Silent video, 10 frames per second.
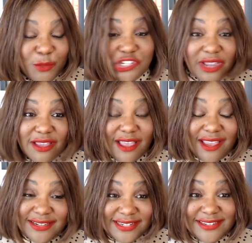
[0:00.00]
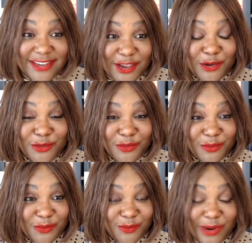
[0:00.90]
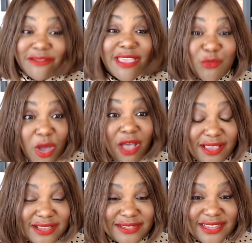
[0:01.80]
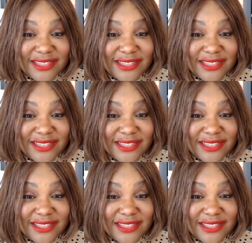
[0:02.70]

which I didn't know where that was.